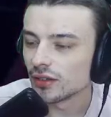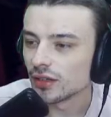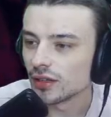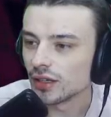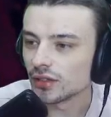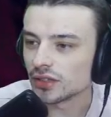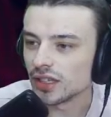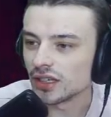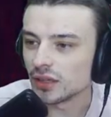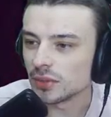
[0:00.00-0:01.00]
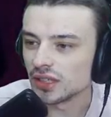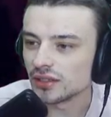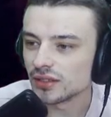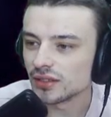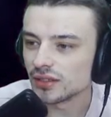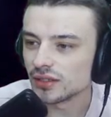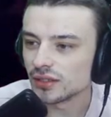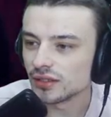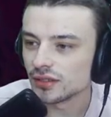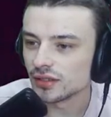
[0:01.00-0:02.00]
Oh, they're yelling at me.
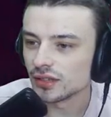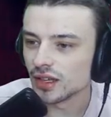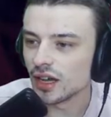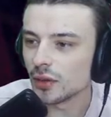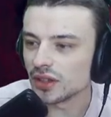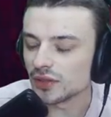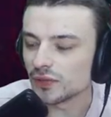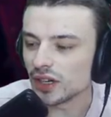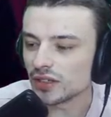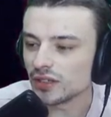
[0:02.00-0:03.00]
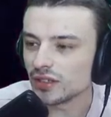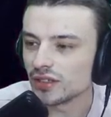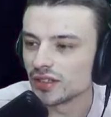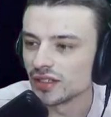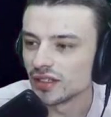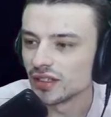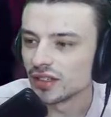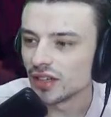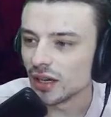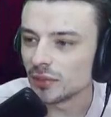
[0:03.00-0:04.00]
Oh, what the fuck, dude?
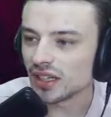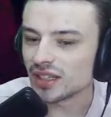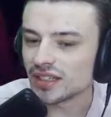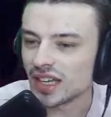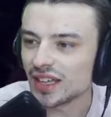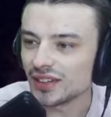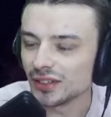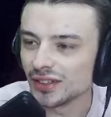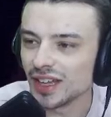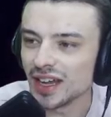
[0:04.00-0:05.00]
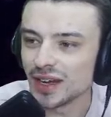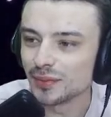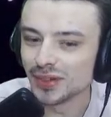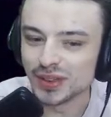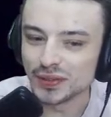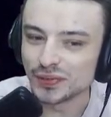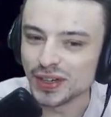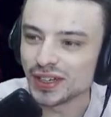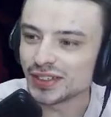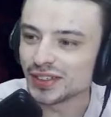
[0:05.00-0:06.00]
I'm like a sad little lamb. What the
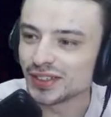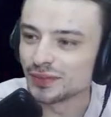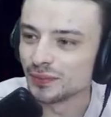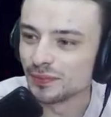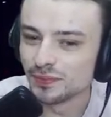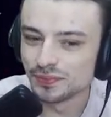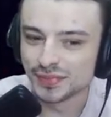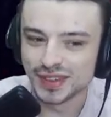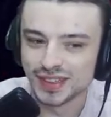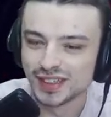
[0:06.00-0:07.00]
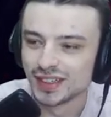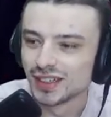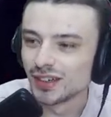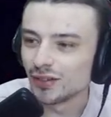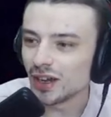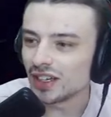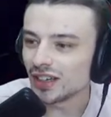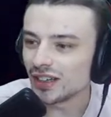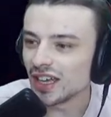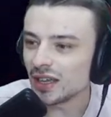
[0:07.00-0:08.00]
fuck, dude? Why do y'all
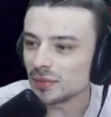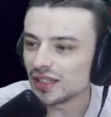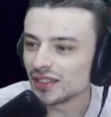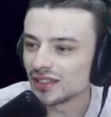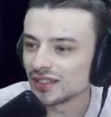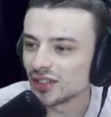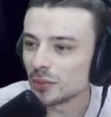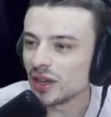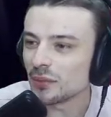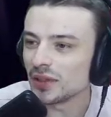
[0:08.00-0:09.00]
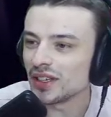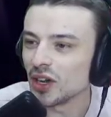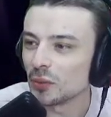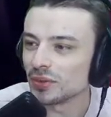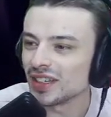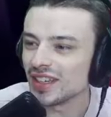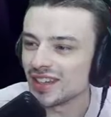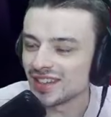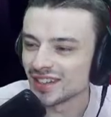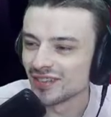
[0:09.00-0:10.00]
hate me? Don't make me go,
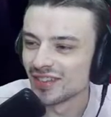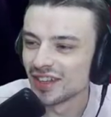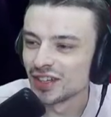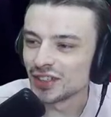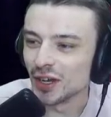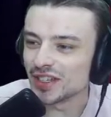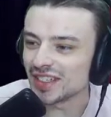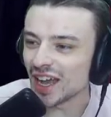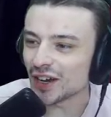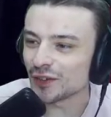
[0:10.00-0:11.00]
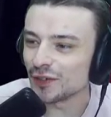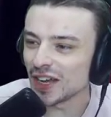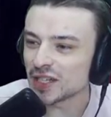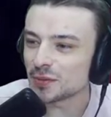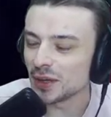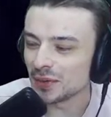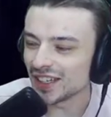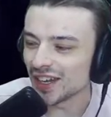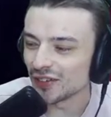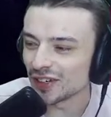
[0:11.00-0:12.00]
please. Don't sacrifice me. I'm like
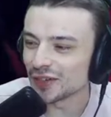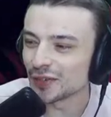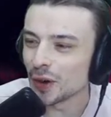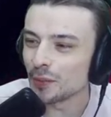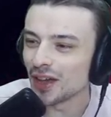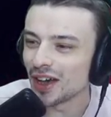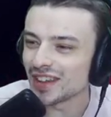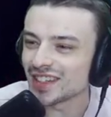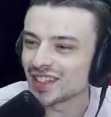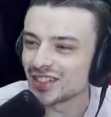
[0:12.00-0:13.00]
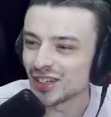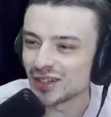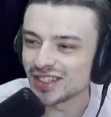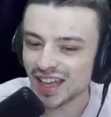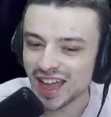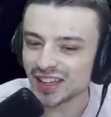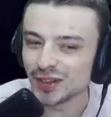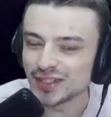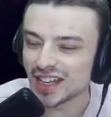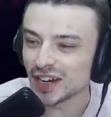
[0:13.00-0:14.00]
covered in rope. Oh, this is so sad. Don't
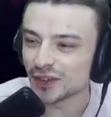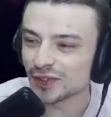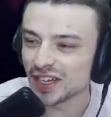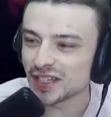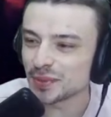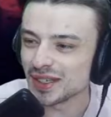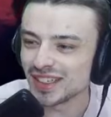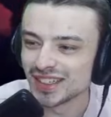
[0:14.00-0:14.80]
sacrifice me.